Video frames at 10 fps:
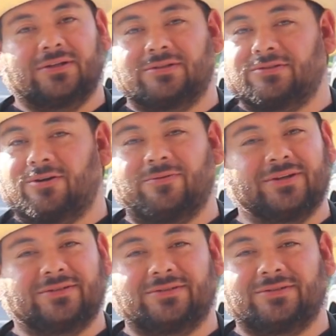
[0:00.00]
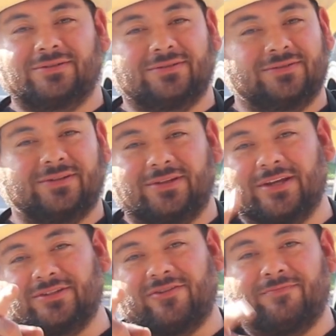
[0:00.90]
as always,
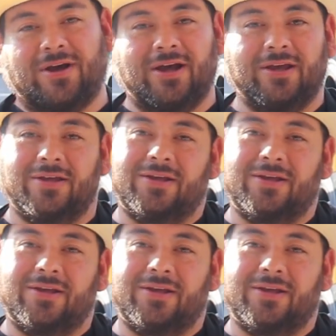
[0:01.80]
thanks for stopping by,